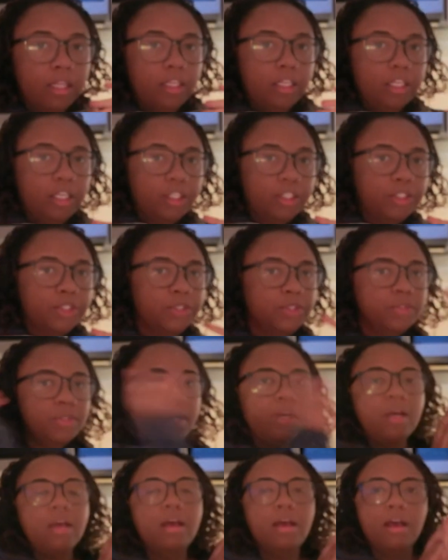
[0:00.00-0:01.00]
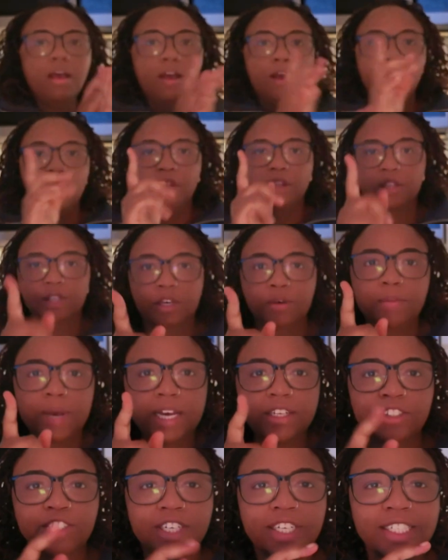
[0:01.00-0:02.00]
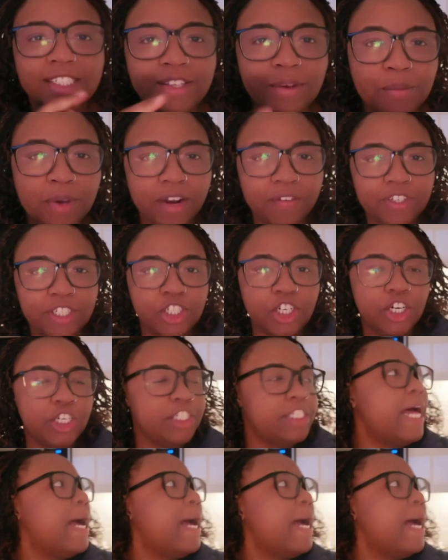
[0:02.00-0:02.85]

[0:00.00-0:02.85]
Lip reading: Low battery, so I'm gonna have to charge